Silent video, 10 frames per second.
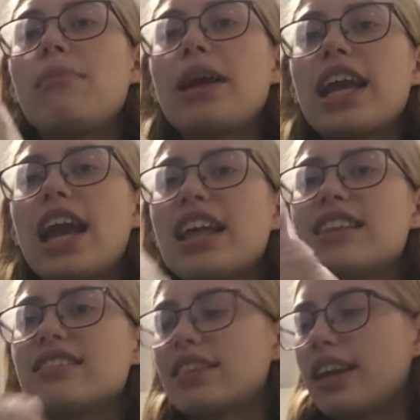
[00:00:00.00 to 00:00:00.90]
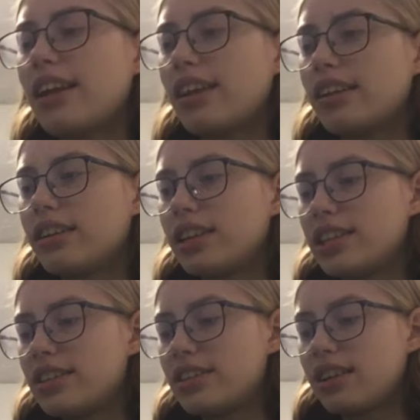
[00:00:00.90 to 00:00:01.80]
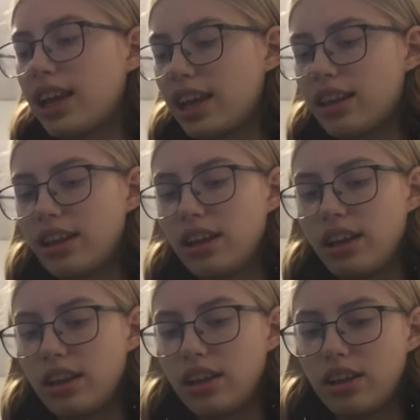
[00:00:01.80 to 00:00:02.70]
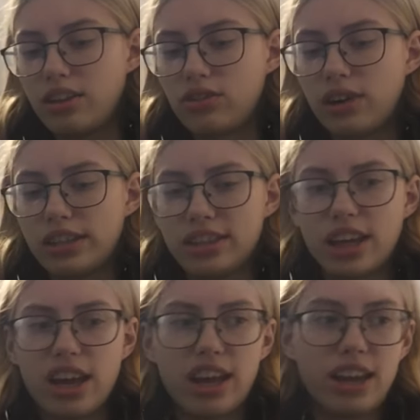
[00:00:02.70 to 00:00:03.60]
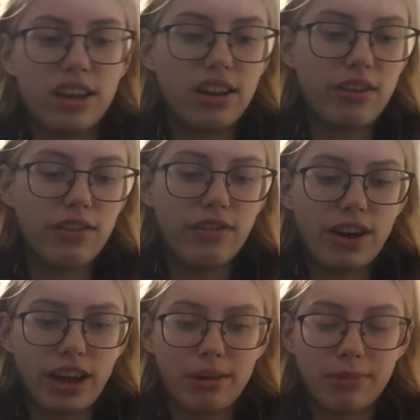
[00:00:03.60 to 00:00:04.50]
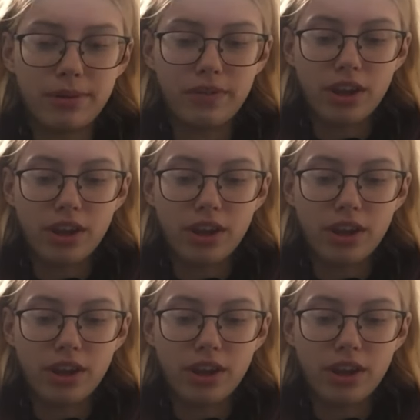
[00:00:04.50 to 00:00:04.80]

on my hands and I'll this like trash can vibe.